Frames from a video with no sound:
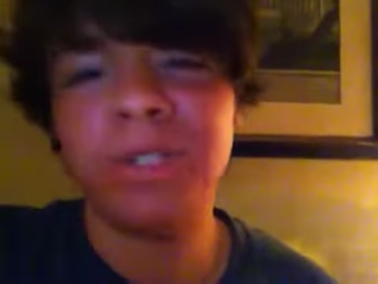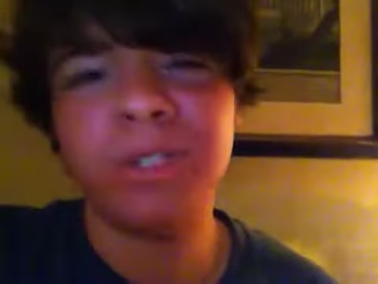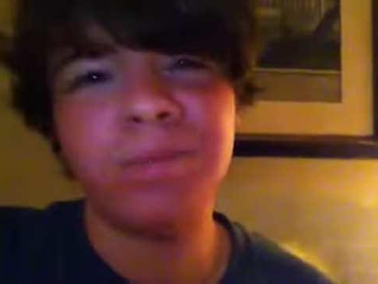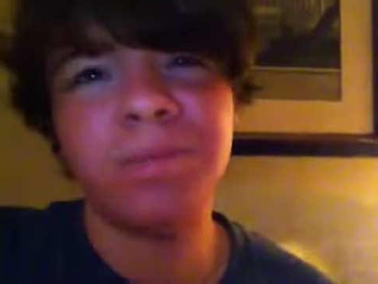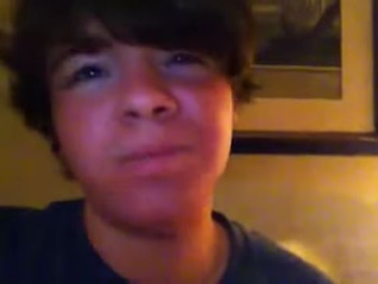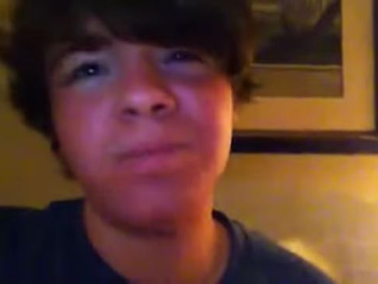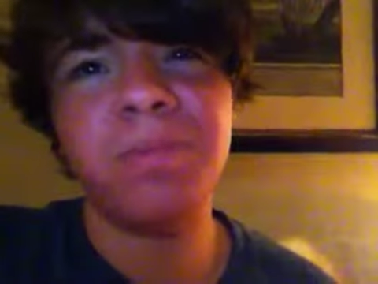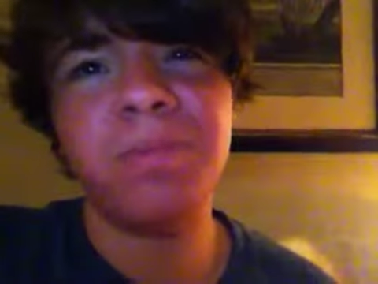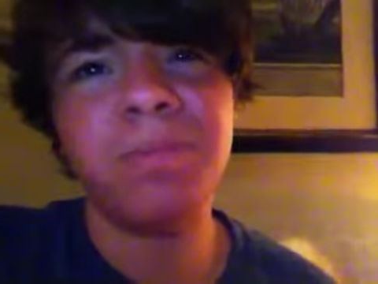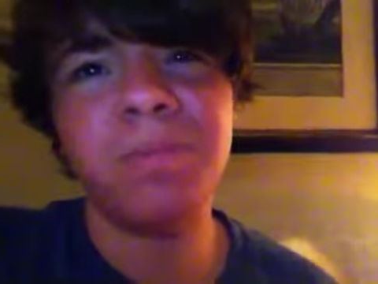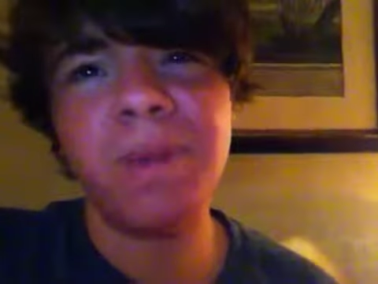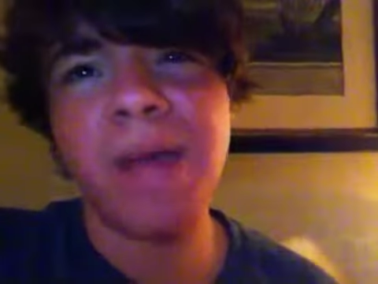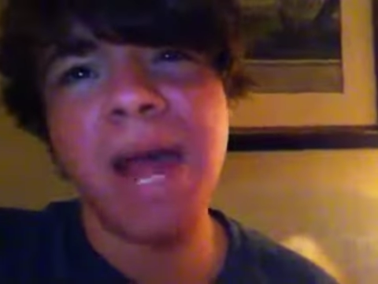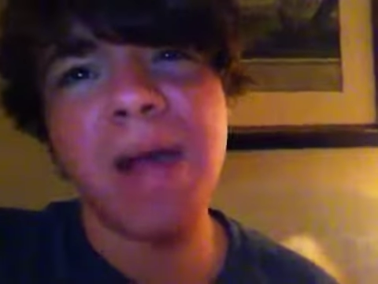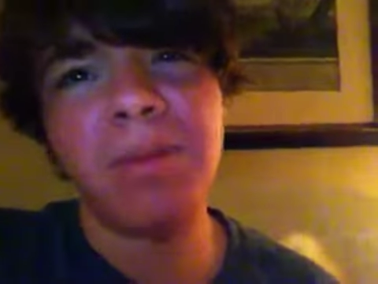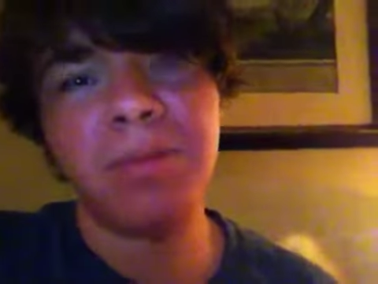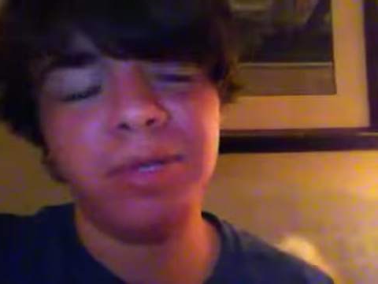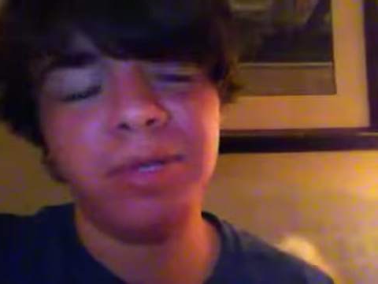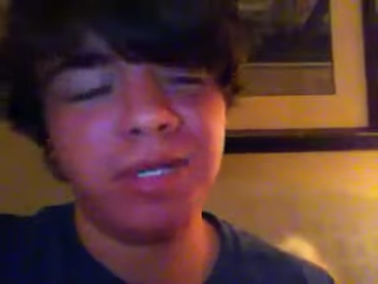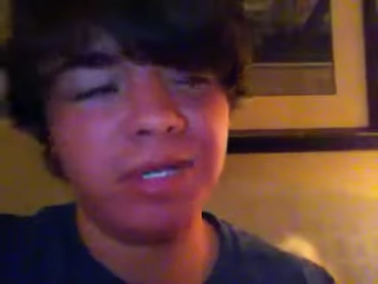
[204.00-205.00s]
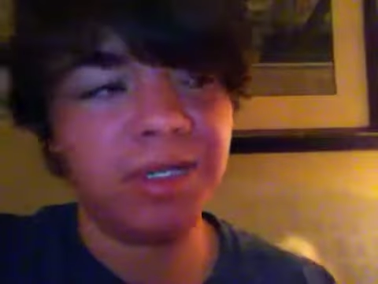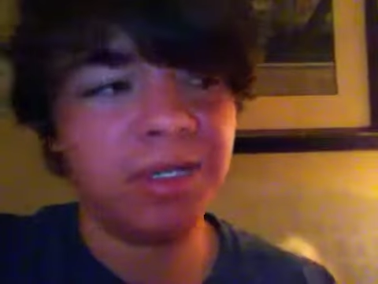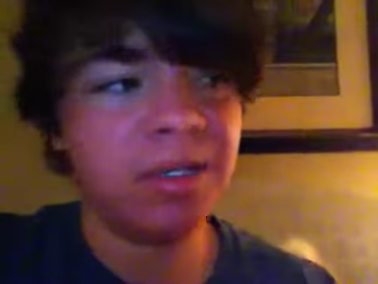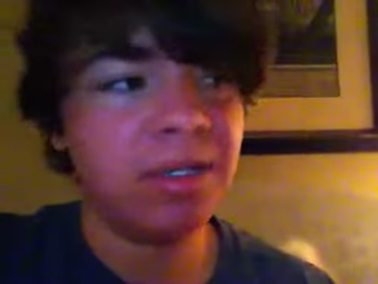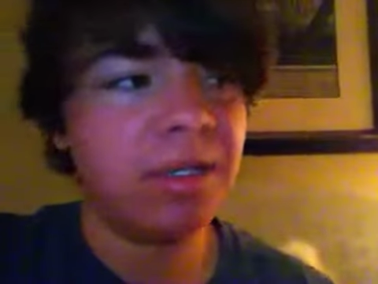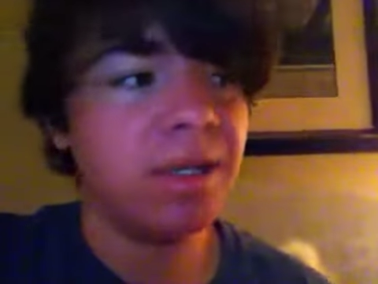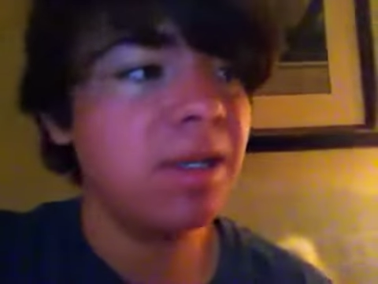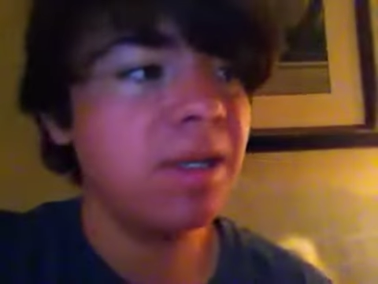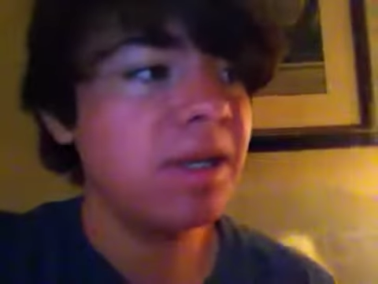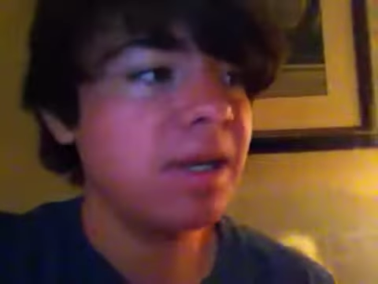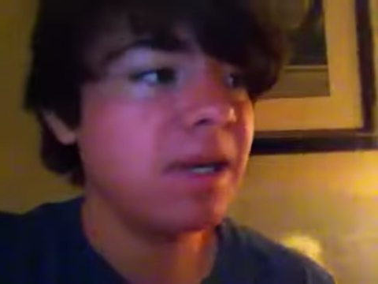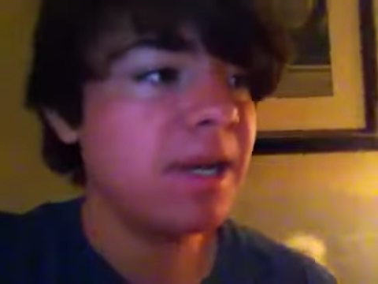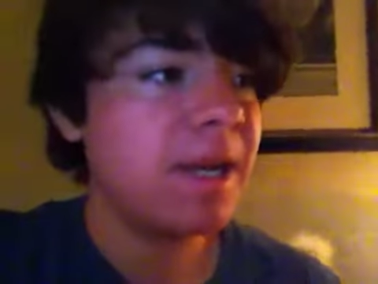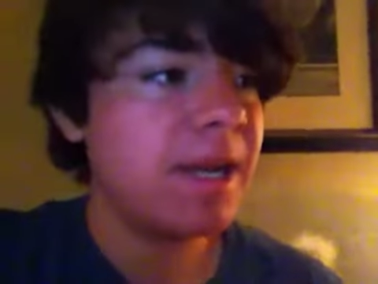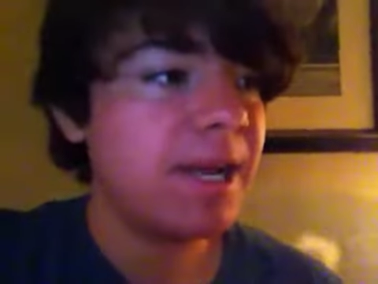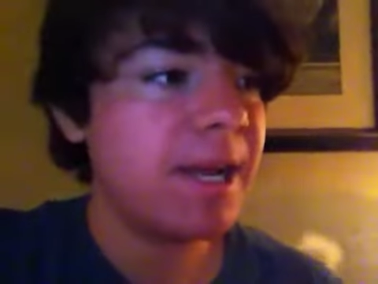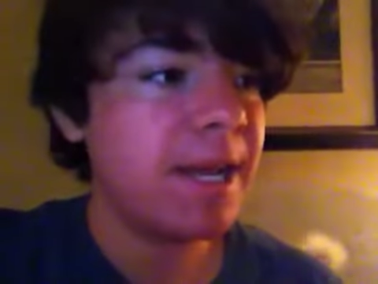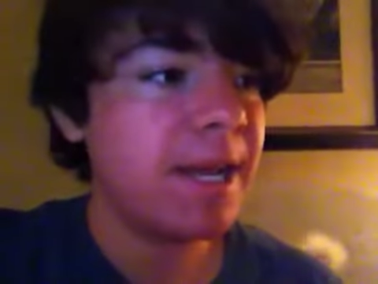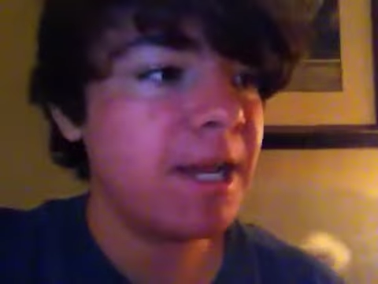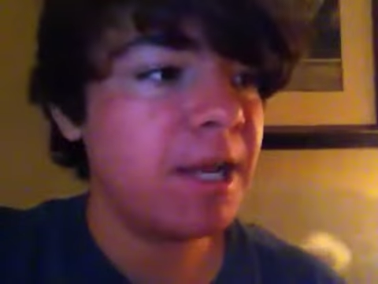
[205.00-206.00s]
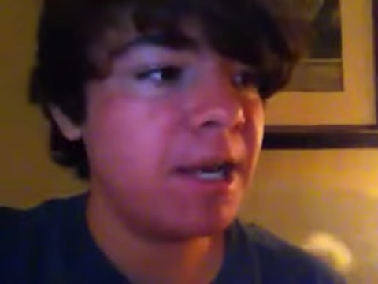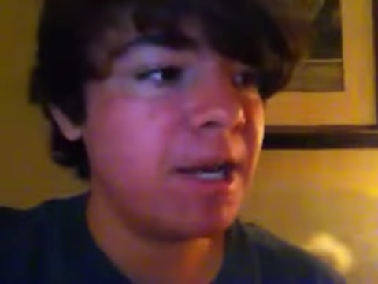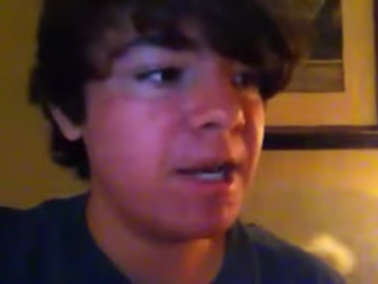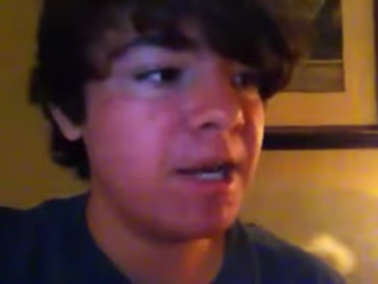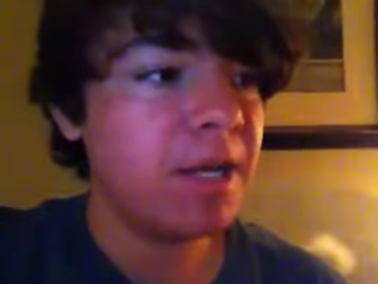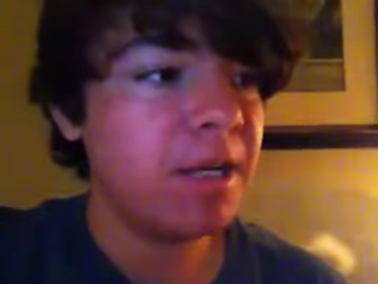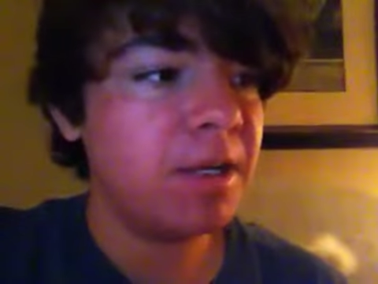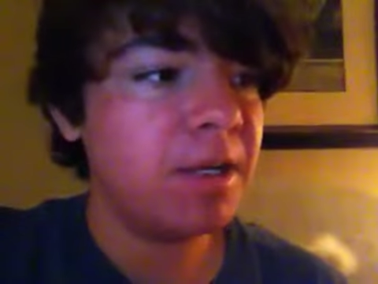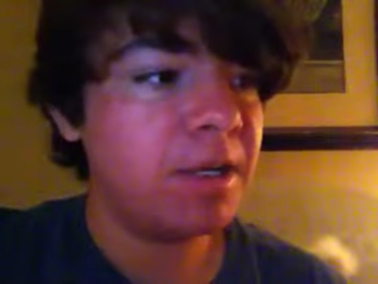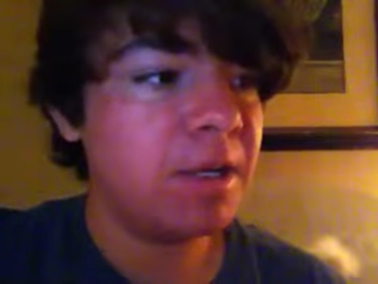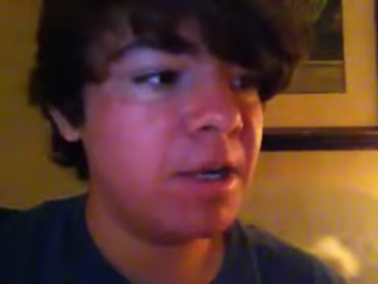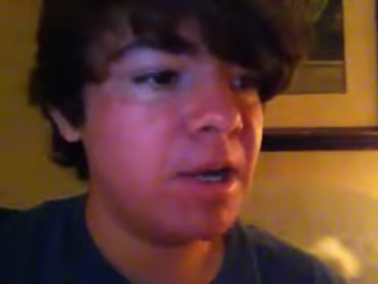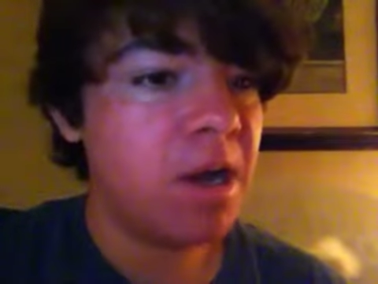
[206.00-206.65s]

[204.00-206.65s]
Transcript: just babbling and